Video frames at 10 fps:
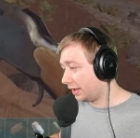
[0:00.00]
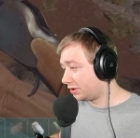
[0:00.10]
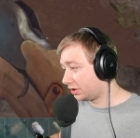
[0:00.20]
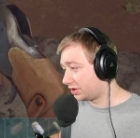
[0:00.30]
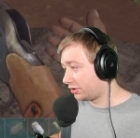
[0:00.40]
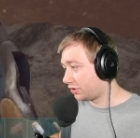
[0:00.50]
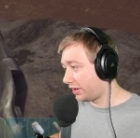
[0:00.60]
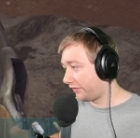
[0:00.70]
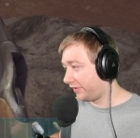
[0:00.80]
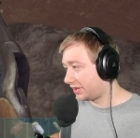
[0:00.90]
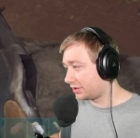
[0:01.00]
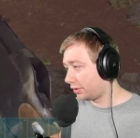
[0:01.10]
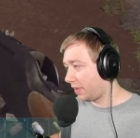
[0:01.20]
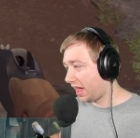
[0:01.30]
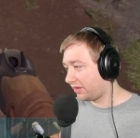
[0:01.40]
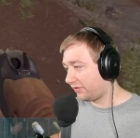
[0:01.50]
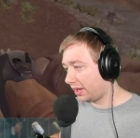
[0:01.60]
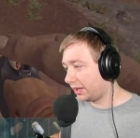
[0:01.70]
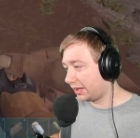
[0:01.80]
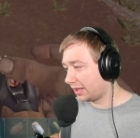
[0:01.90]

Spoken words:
It's just to try to fix their pathfinding.